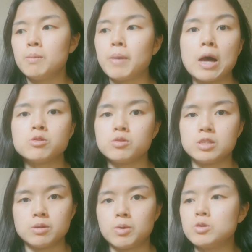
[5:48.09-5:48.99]

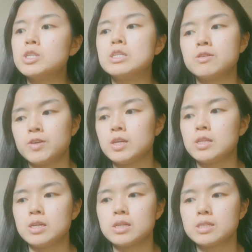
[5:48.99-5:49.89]
boundaries, emotions,
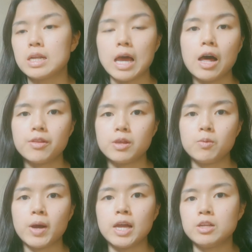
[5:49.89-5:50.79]
feelings in a healthy
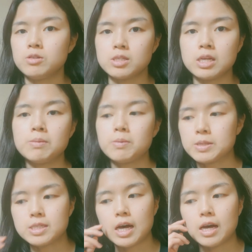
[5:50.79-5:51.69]
way, and you just keep them
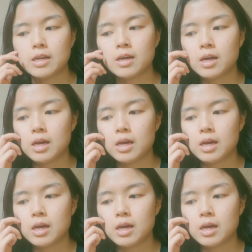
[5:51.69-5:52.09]
inside.